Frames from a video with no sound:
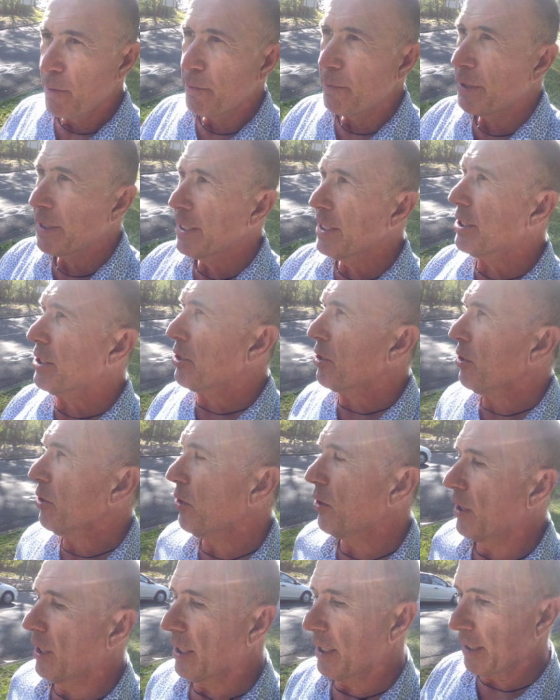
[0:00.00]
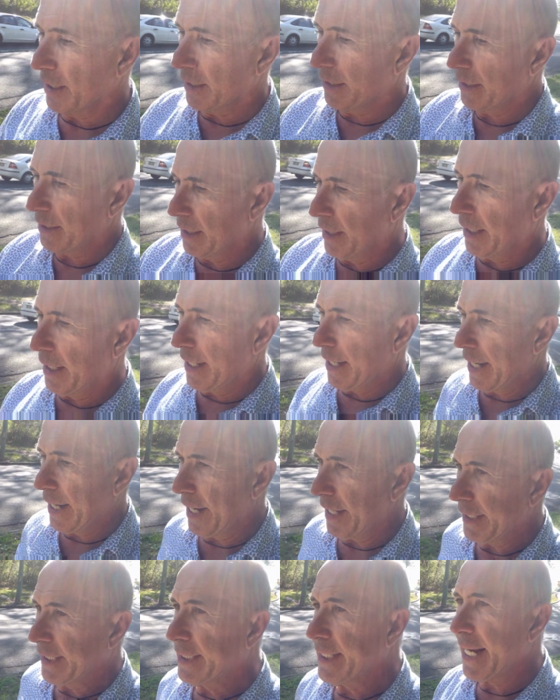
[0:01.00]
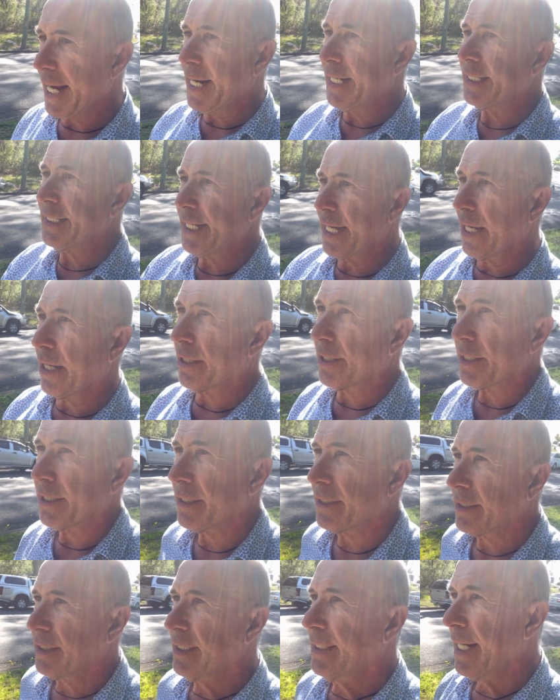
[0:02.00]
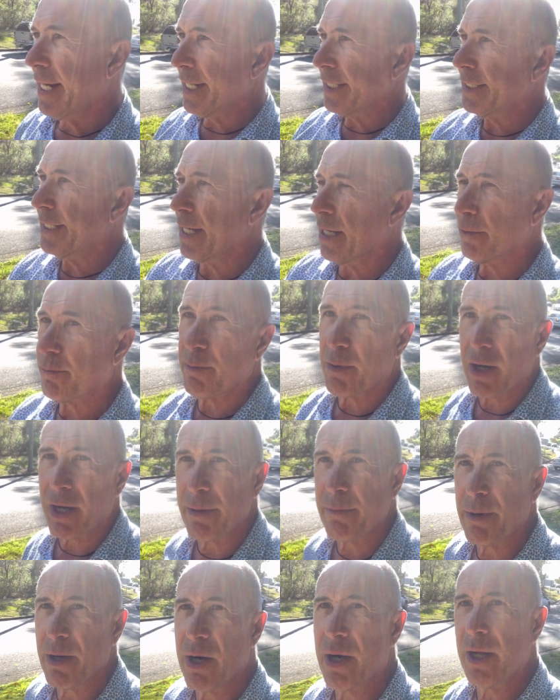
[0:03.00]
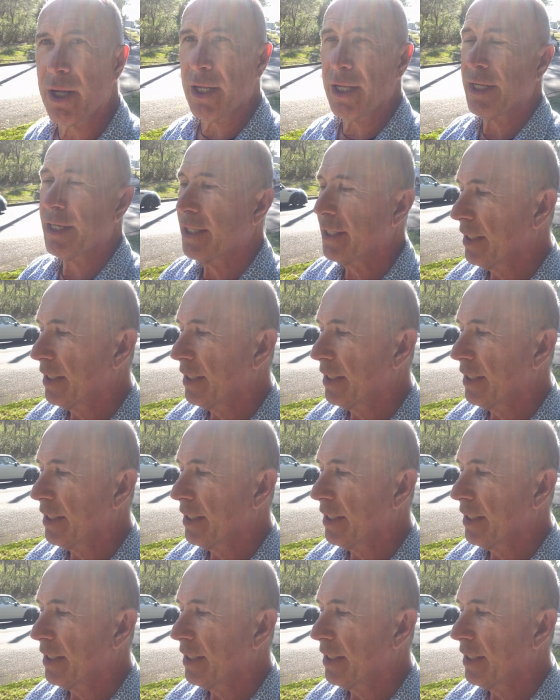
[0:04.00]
but this girl stands out by a mile,